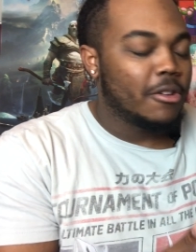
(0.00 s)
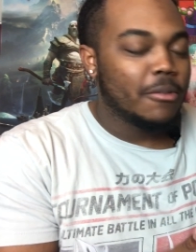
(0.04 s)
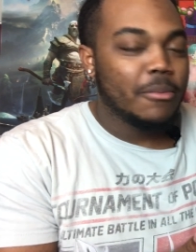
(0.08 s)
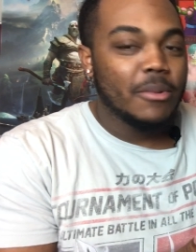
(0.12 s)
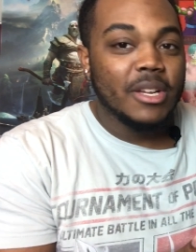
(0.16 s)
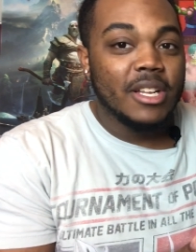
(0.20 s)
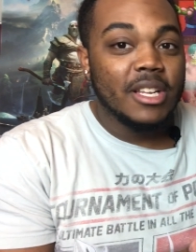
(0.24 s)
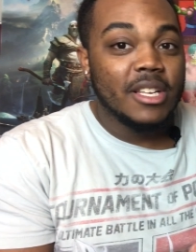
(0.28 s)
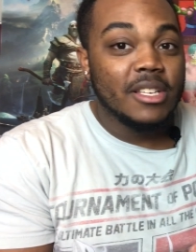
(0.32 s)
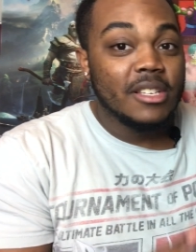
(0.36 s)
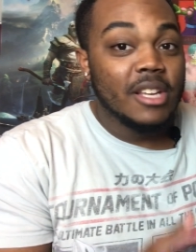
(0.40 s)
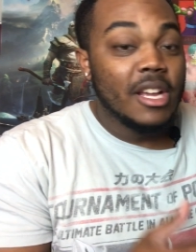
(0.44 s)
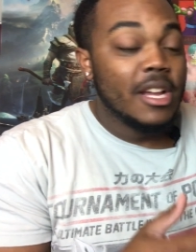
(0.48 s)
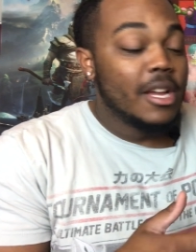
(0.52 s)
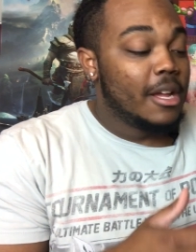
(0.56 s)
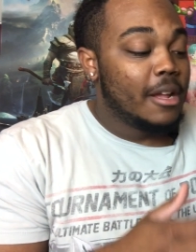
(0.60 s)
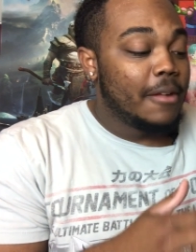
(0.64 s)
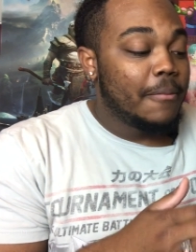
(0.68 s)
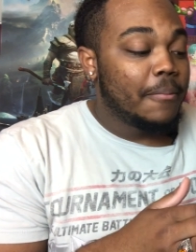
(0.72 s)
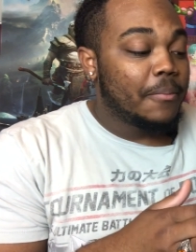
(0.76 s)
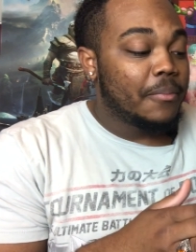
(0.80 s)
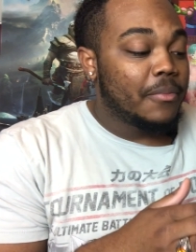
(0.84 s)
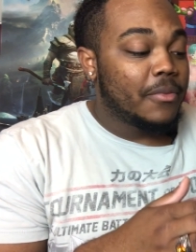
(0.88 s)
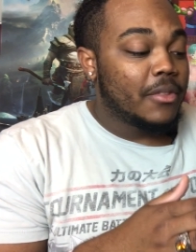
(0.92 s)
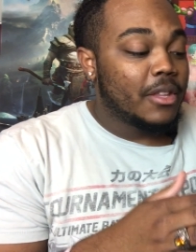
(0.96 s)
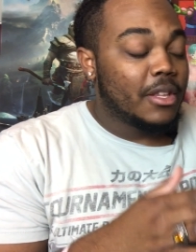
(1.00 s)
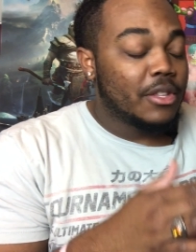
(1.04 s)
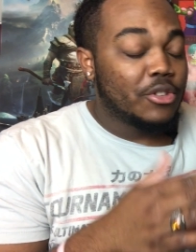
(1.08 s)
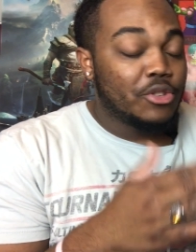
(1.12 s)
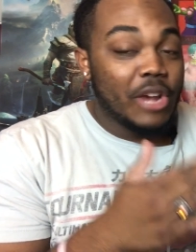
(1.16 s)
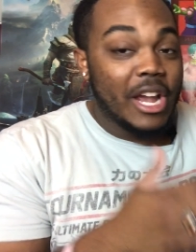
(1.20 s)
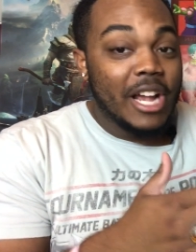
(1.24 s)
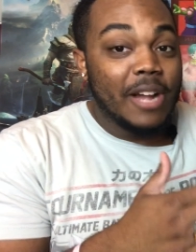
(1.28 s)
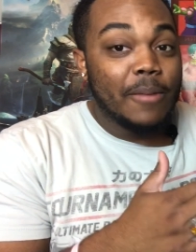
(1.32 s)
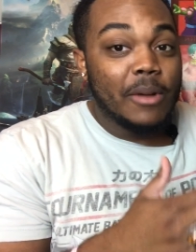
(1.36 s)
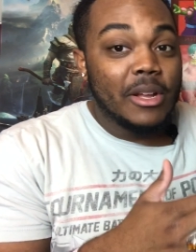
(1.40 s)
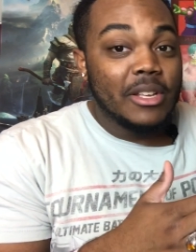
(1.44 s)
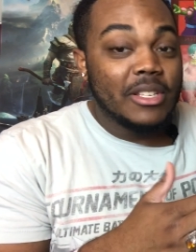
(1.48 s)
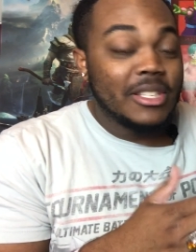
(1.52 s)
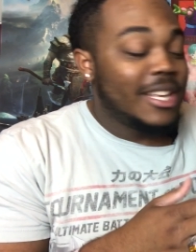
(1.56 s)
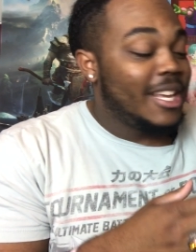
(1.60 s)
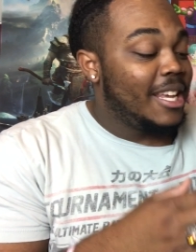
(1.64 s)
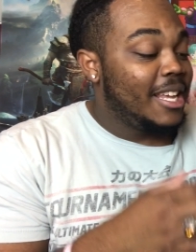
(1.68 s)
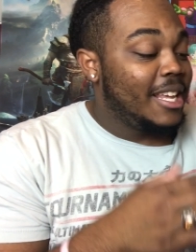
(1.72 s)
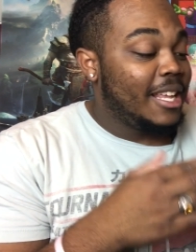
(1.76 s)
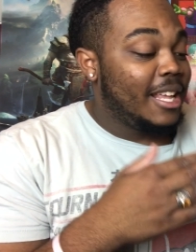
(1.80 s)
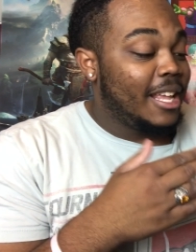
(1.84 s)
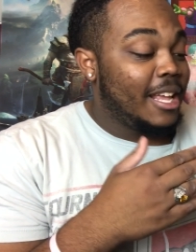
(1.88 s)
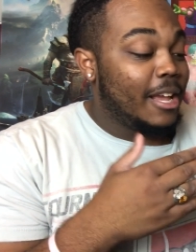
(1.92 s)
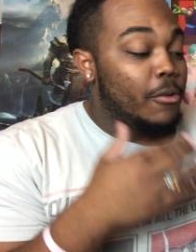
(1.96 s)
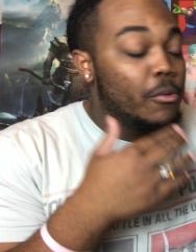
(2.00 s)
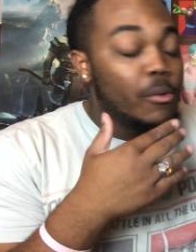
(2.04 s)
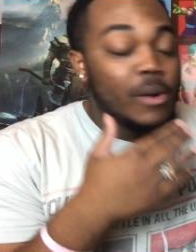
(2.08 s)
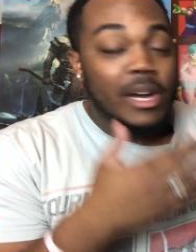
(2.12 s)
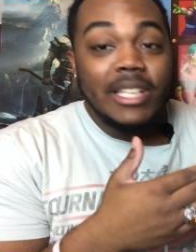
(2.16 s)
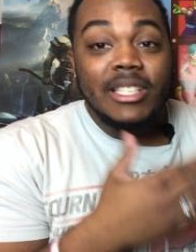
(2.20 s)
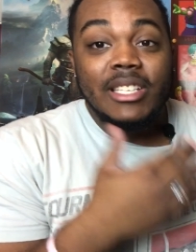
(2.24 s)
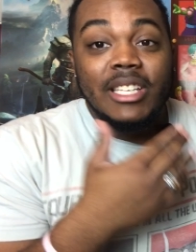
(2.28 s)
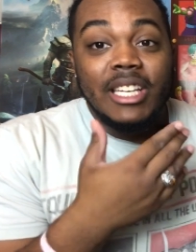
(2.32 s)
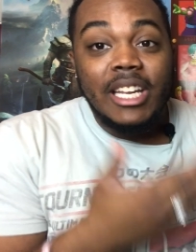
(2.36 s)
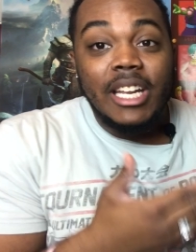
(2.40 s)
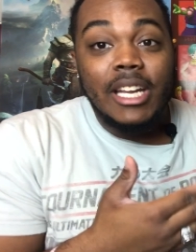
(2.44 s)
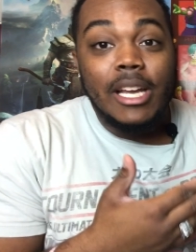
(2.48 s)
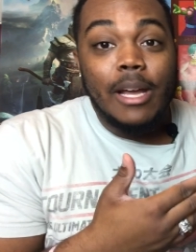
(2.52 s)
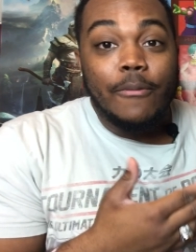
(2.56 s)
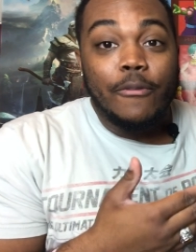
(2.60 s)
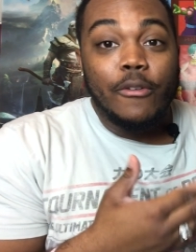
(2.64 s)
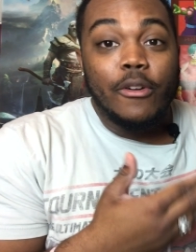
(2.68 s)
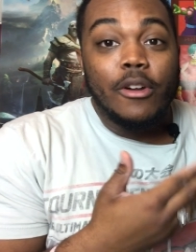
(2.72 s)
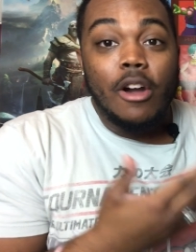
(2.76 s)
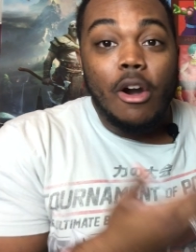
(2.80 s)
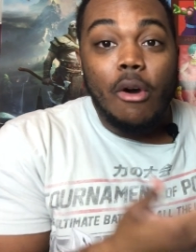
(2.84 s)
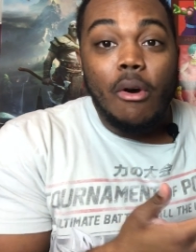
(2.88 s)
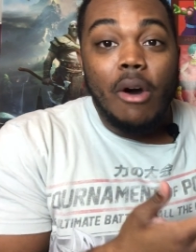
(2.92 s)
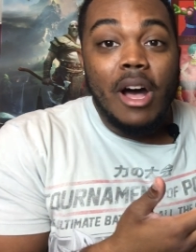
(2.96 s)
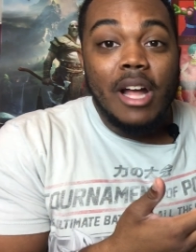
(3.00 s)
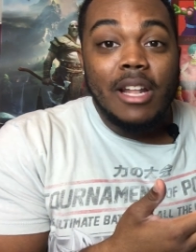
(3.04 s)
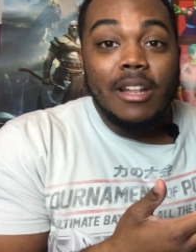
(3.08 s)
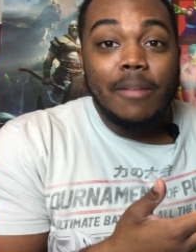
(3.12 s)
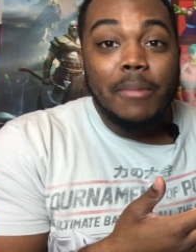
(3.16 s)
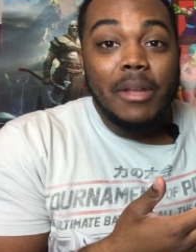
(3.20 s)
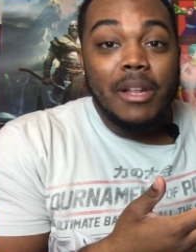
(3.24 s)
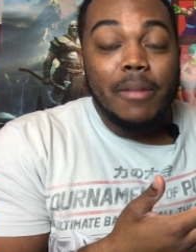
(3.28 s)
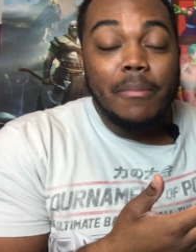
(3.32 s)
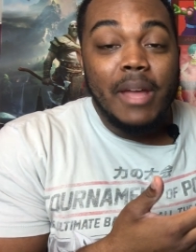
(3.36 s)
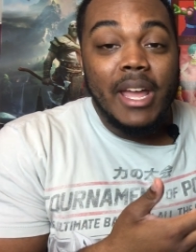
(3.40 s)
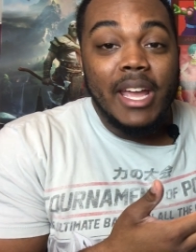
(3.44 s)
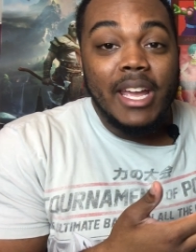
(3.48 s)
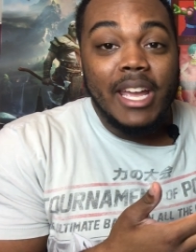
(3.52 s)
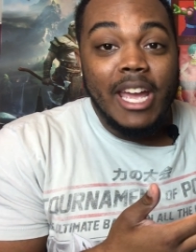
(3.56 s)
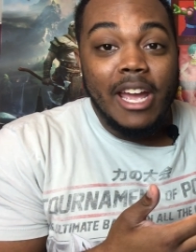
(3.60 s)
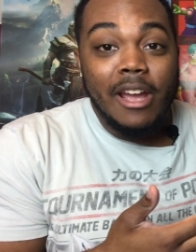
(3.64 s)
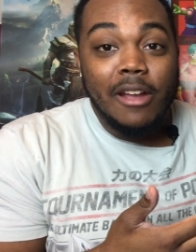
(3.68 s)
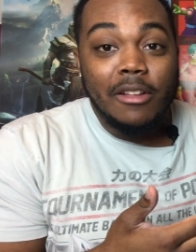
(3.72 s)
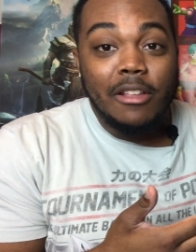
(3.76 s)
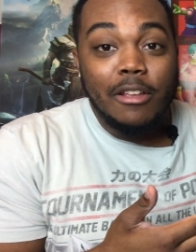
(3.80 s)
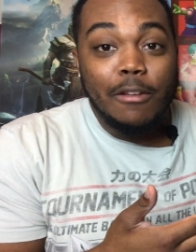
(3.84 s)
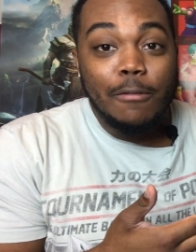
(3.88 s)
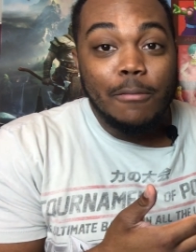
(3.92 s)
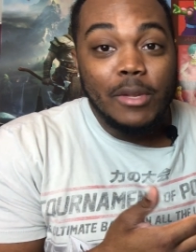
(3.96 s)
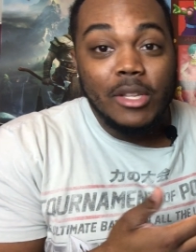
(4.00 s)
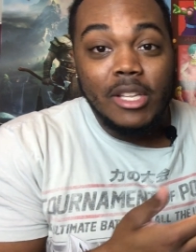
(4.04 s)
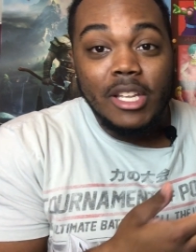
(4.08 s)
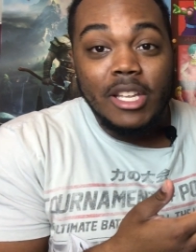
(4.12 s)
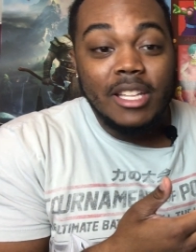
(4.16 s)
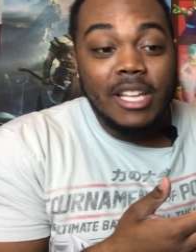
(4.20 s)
Because Dragon Ball Z, it was leading up for Gohan to be the main character, but then